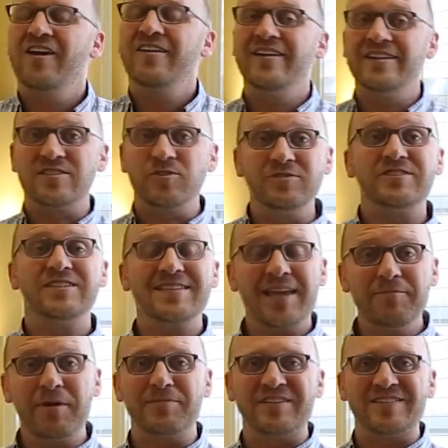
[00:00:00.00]
All right, so it just
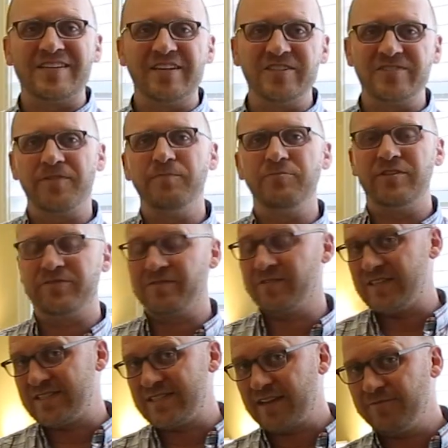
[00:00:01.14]
came up the stairs from
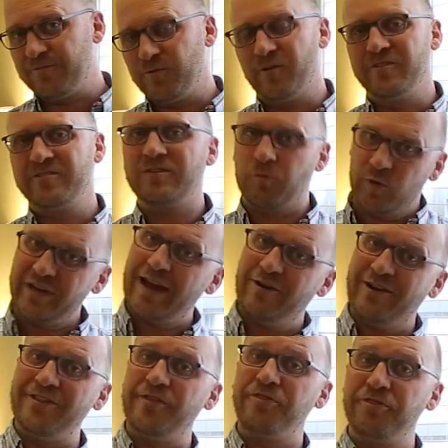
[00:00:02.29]
the 2nd floor to we're now
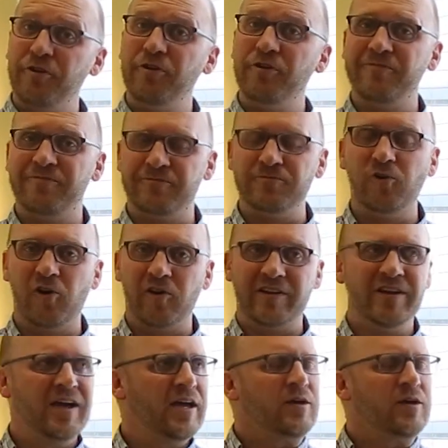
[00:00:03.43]
on the 3rd floor,